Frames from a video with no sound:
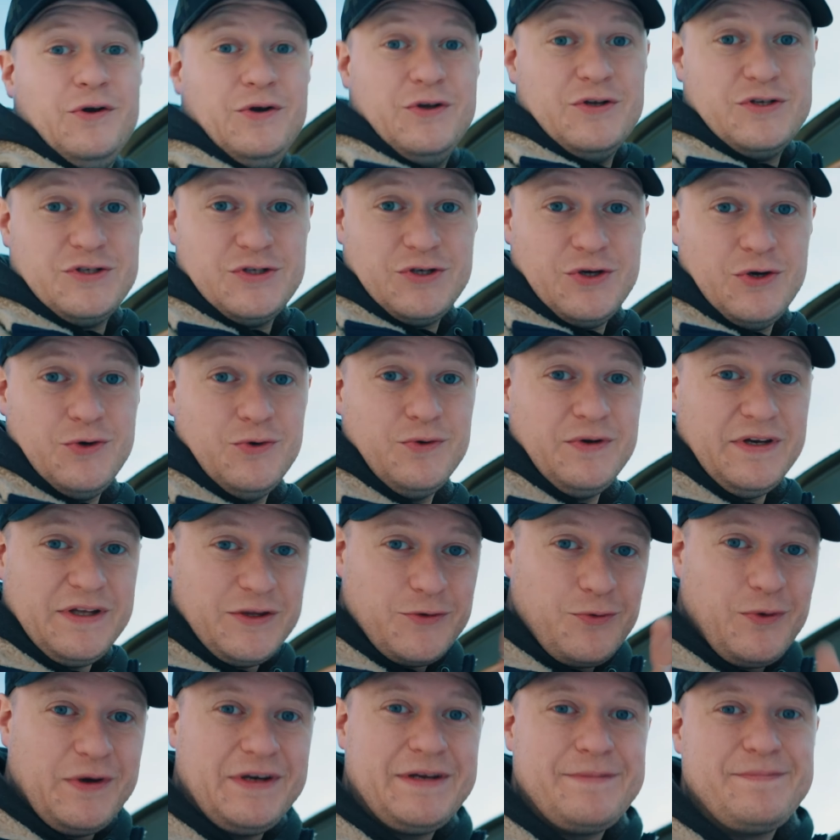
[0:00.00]
the Sony
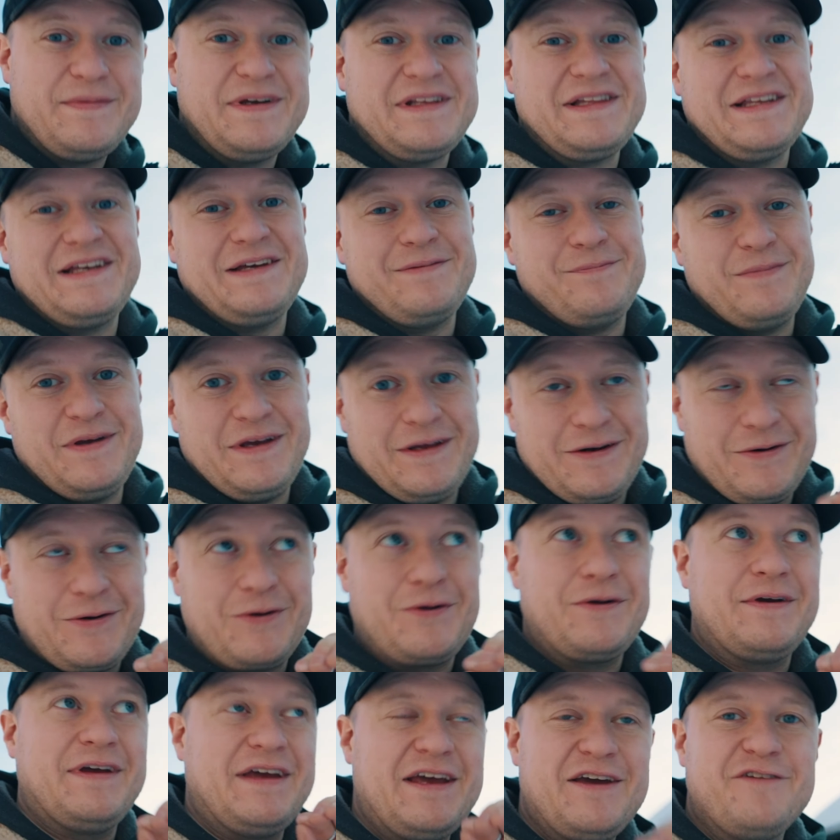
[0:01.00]

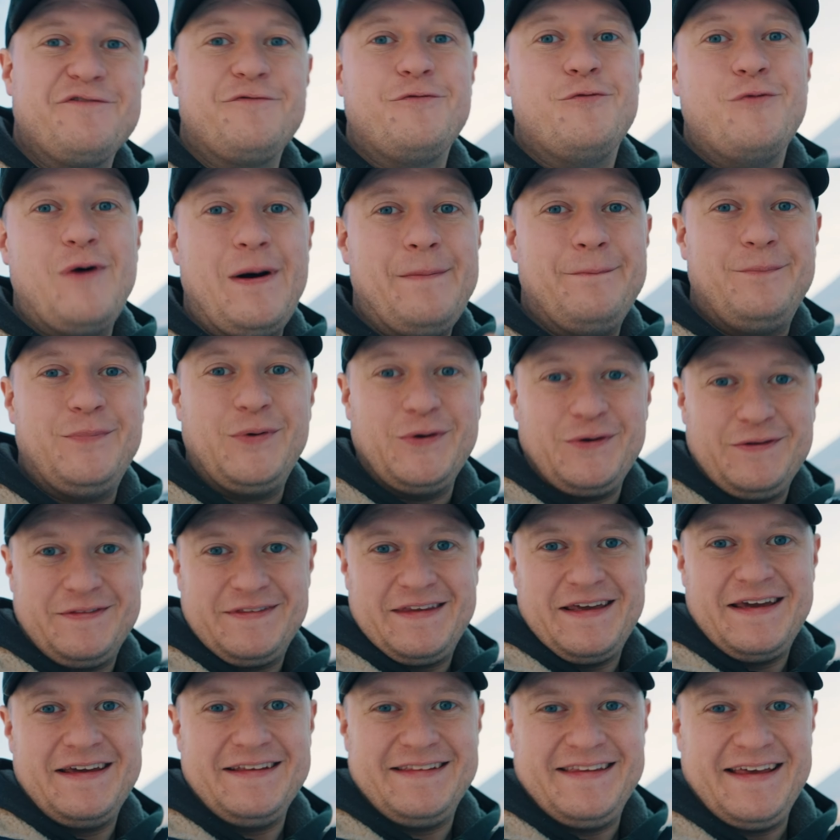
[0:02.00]
20mm
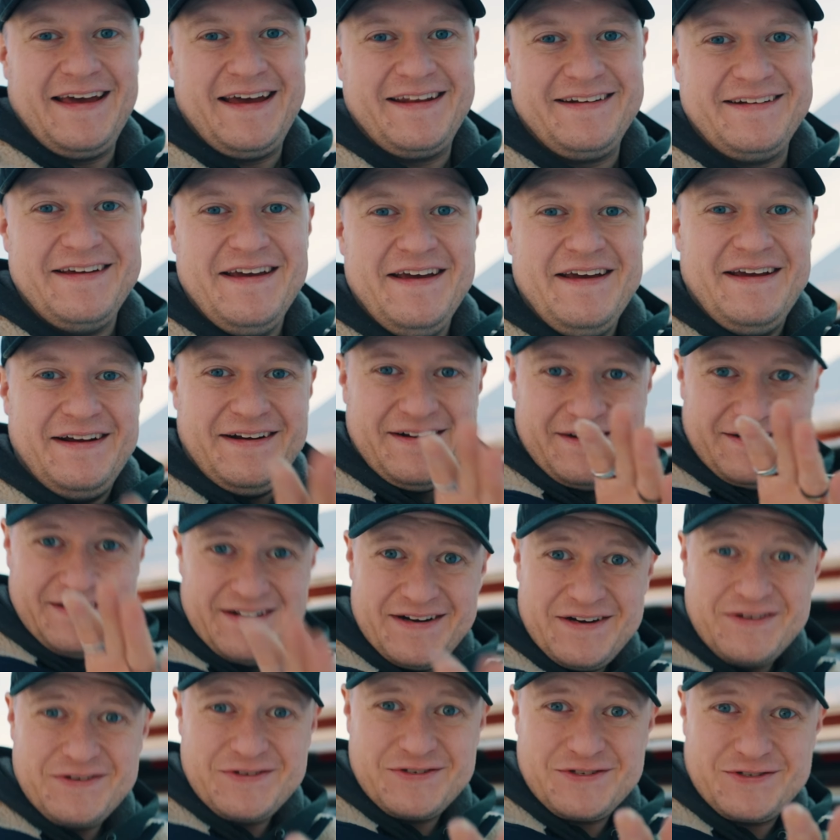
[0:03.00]
f1.8 and
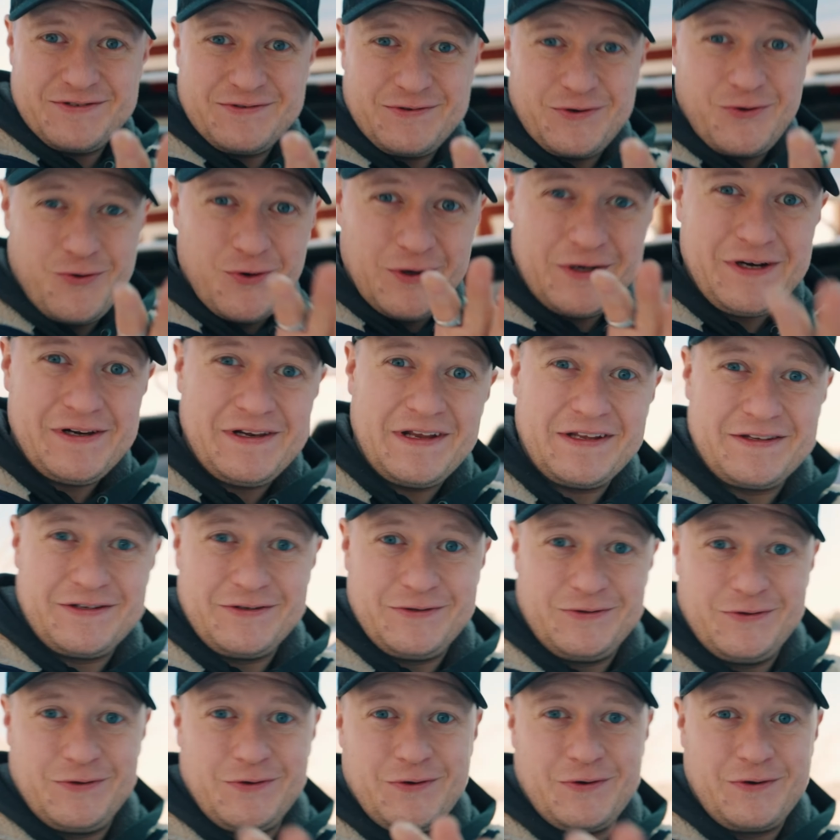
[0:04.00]
there's quite a lot to
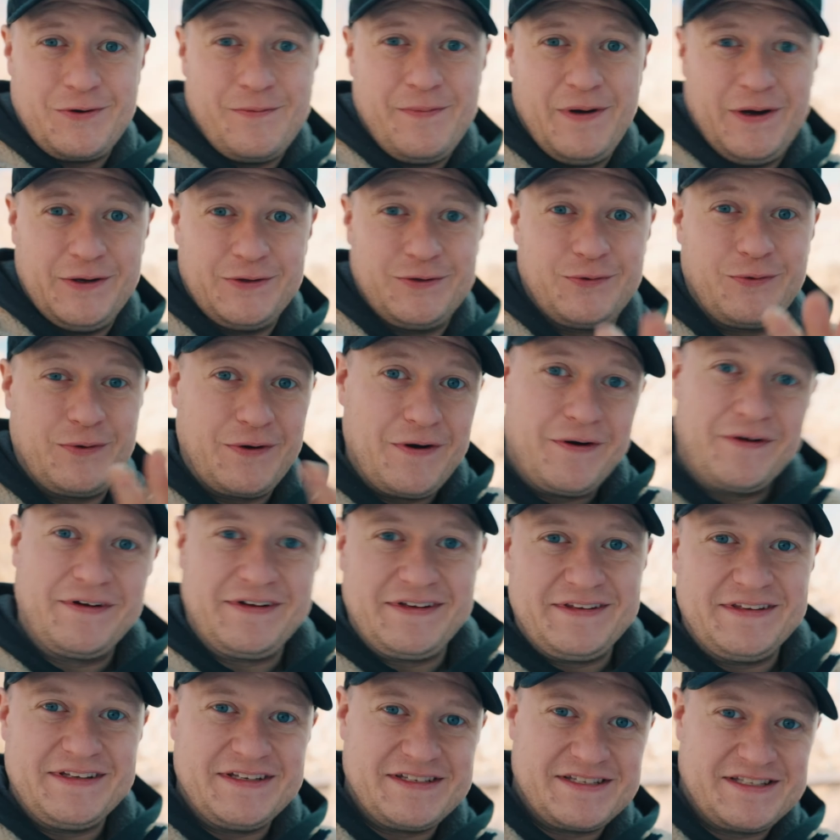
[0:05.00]
talk about
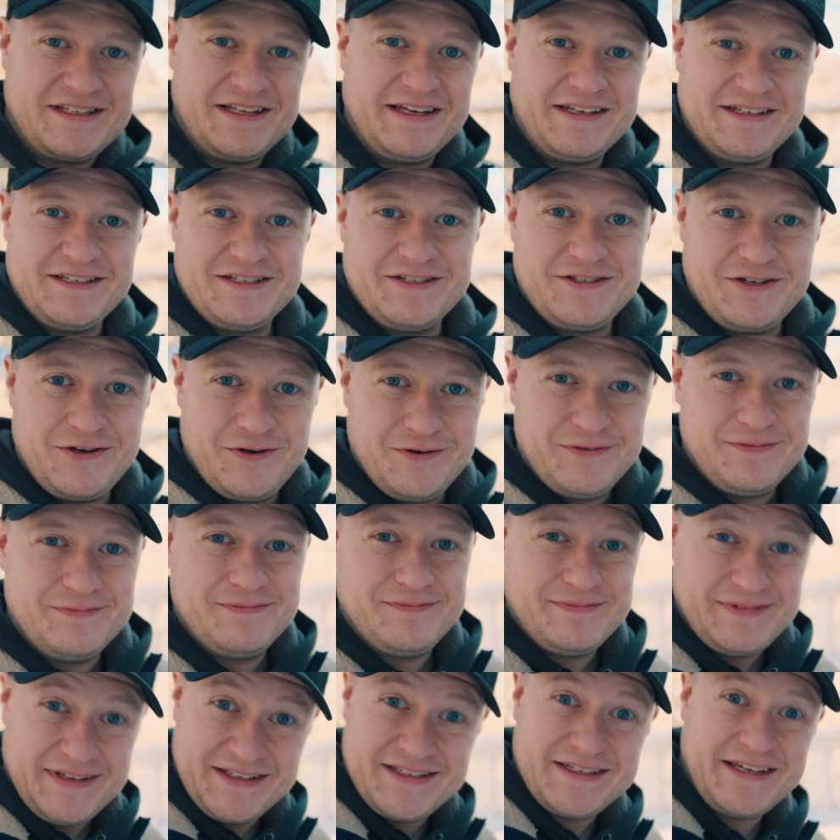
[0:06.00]
regarding this lens, so
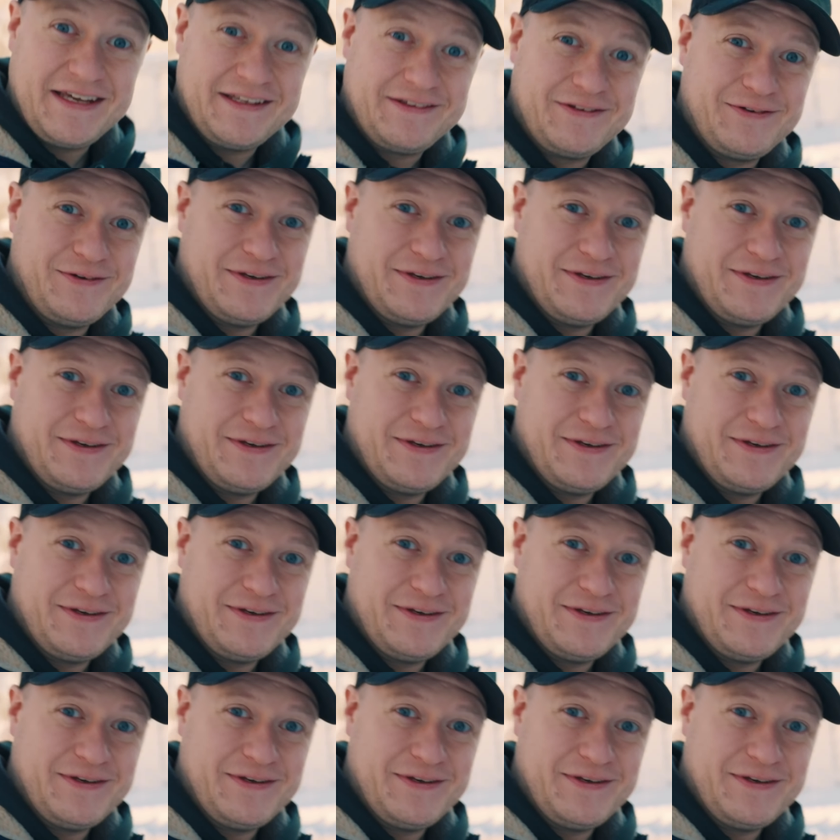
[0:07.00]
let's get to